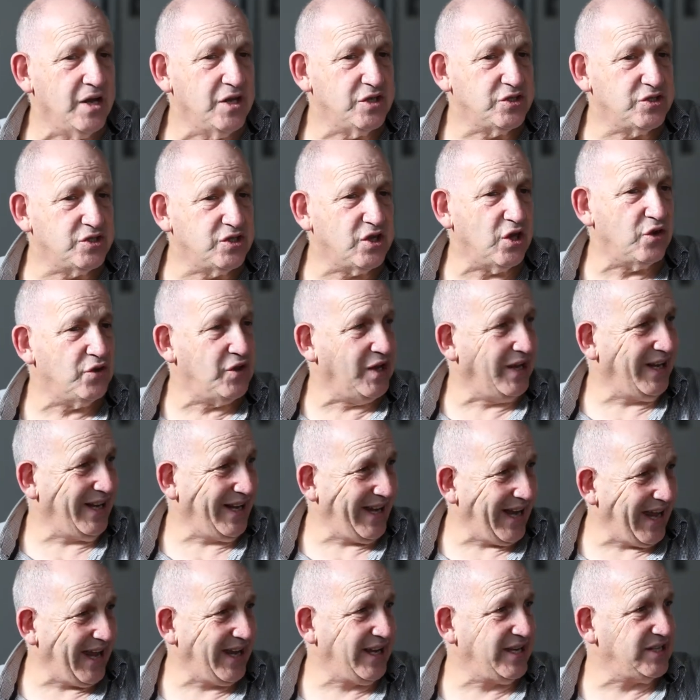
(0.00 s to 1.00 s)
So the
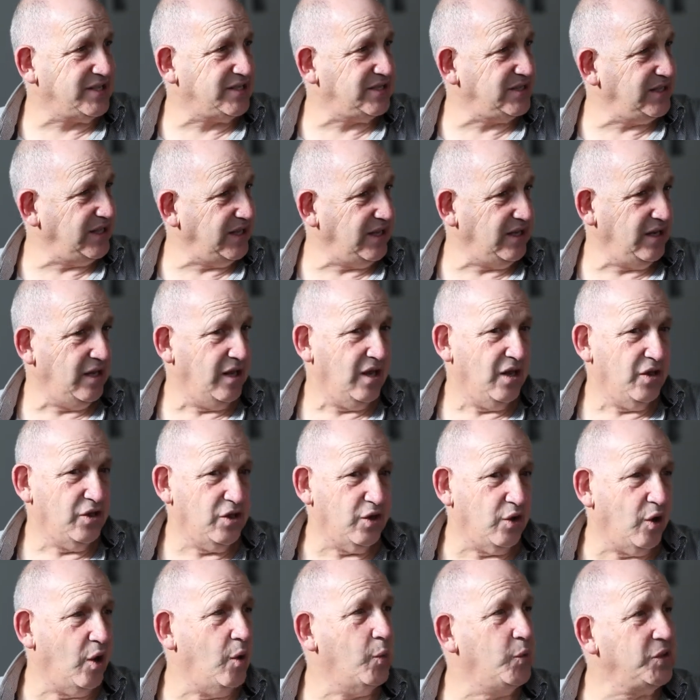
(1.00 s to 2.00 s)
legacy
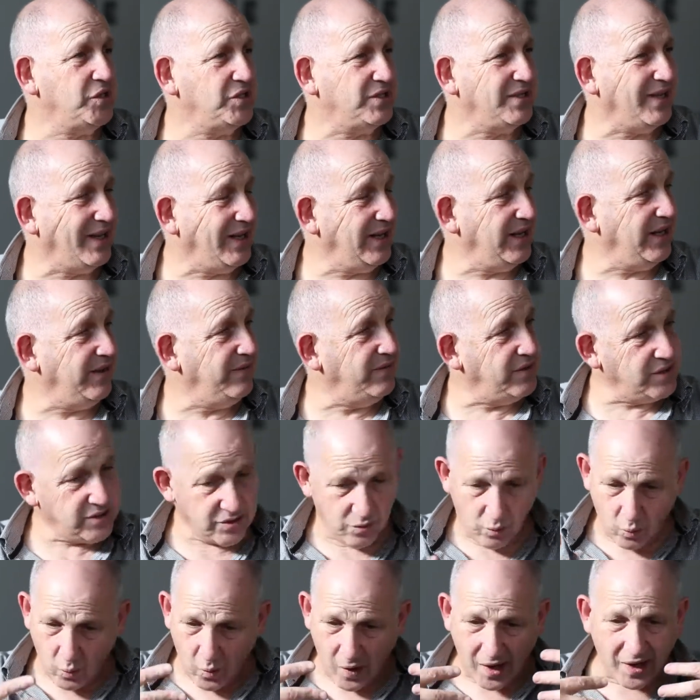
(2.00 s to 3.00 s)
that I wish to leave
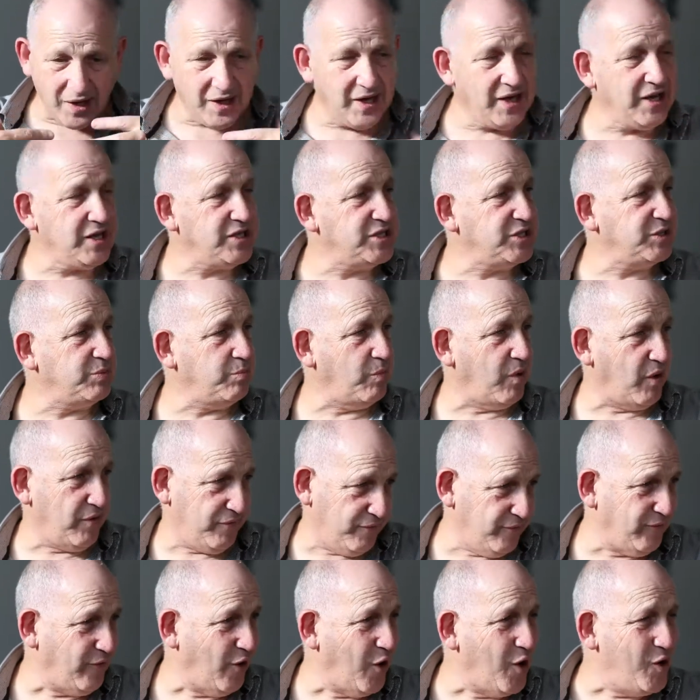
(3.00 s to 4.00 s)
is one less spot
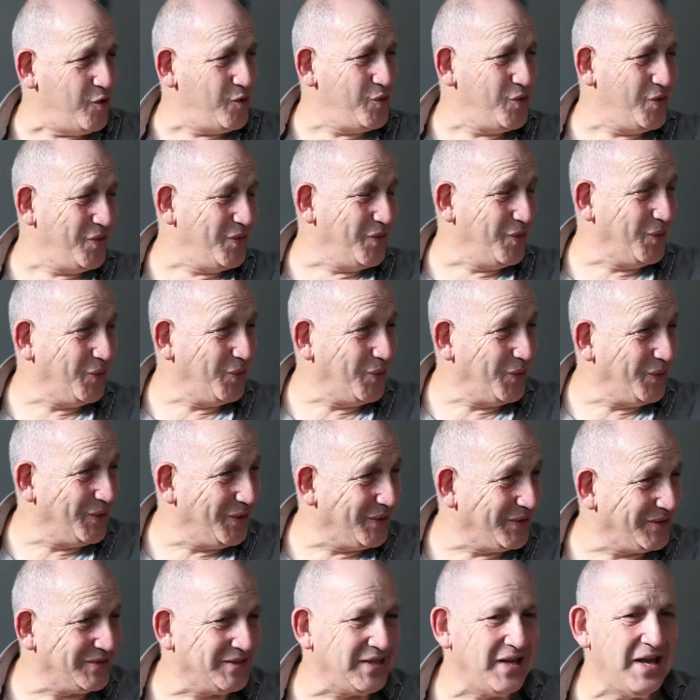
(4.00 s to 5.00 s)
fire in the
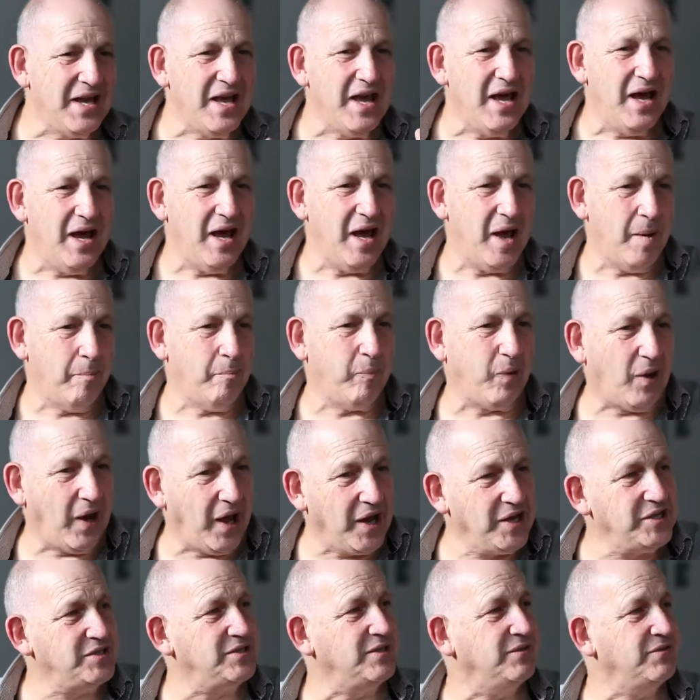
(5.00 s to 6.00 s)
world, a
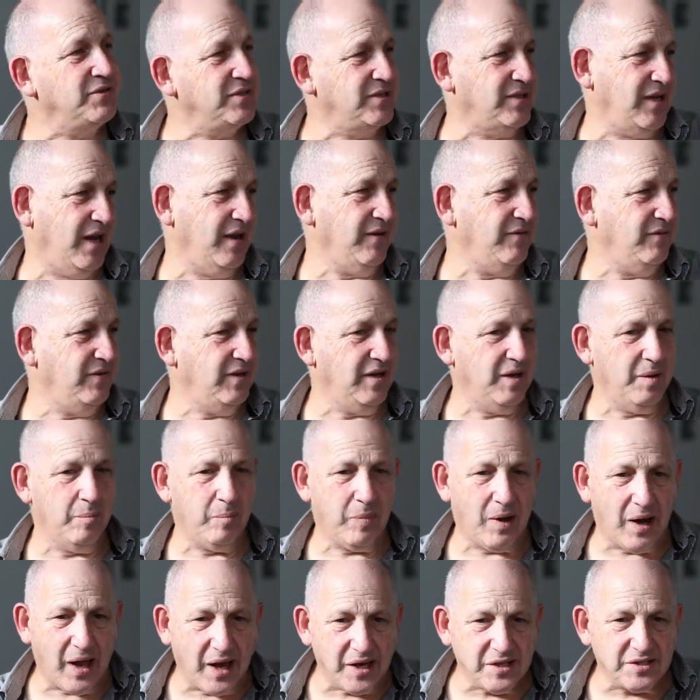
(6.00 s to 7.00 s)
place of safety, a
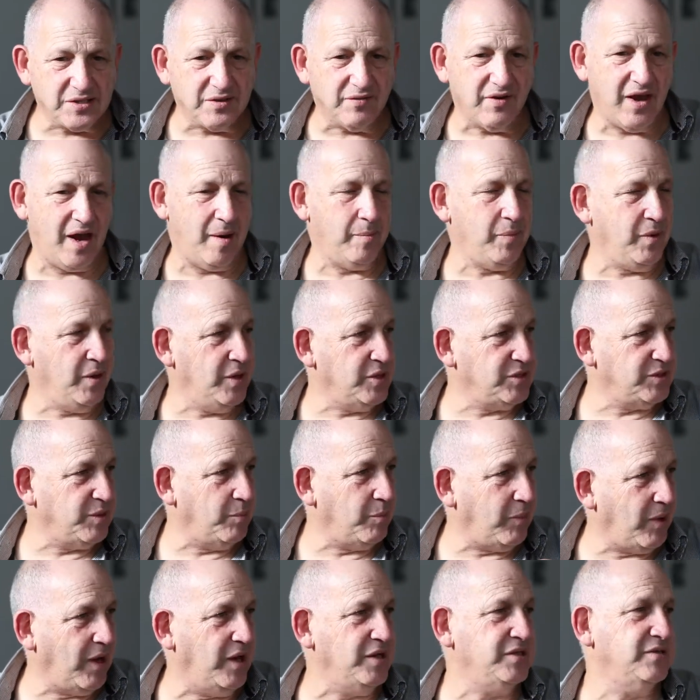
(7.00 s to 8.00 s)
place of happiness, a
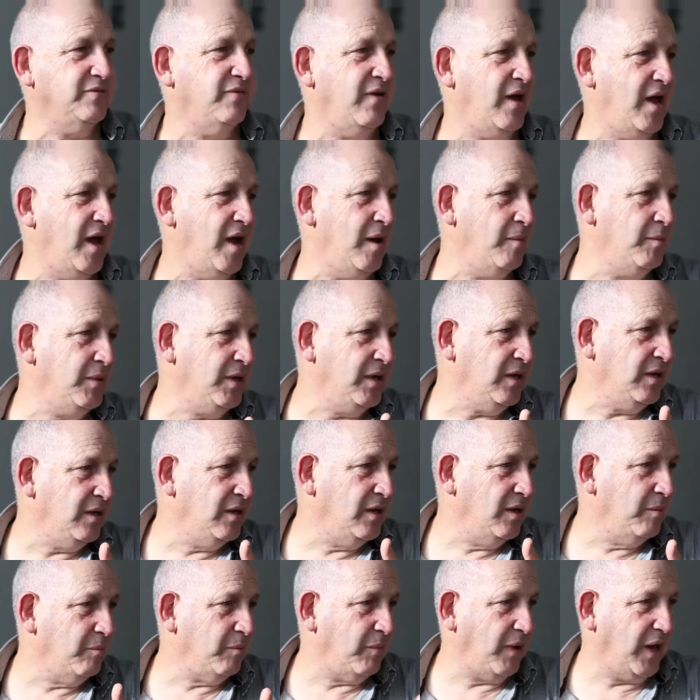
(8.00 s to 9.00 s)
place of harmony,
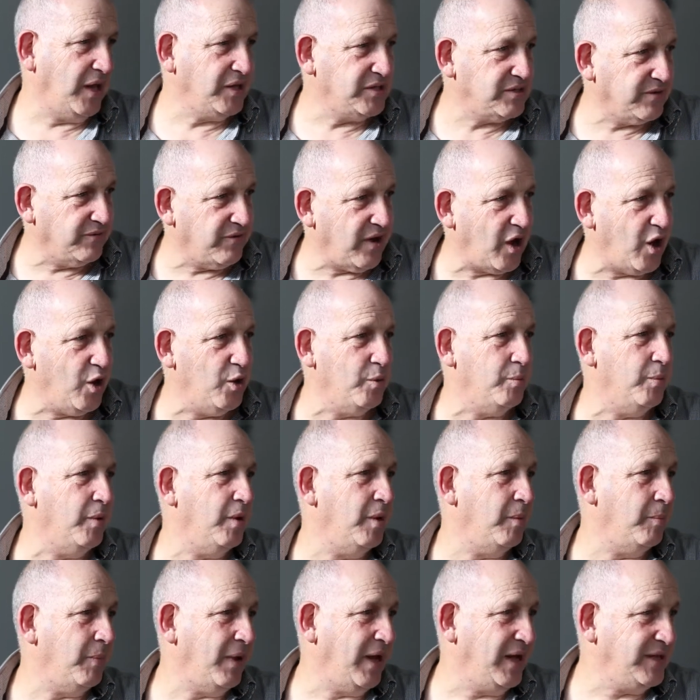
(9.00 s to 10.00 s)
a place of hope,
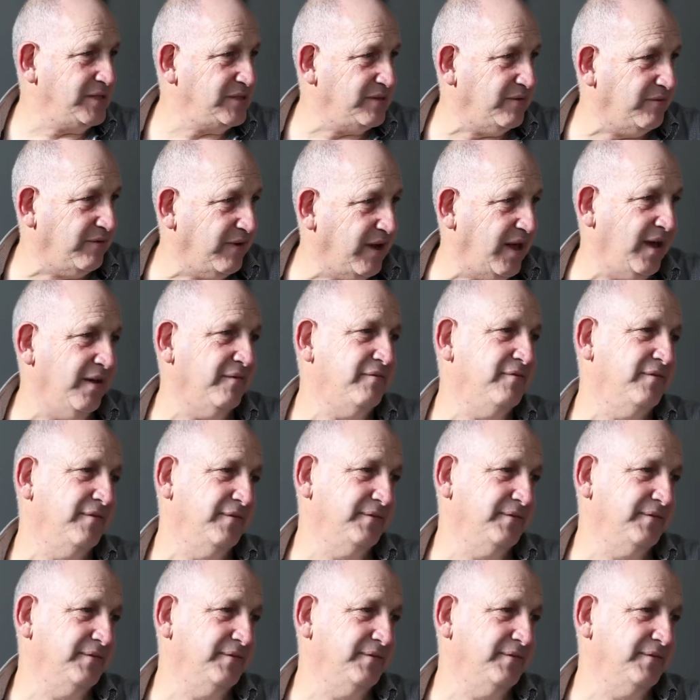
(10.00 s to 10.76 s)
a place of love.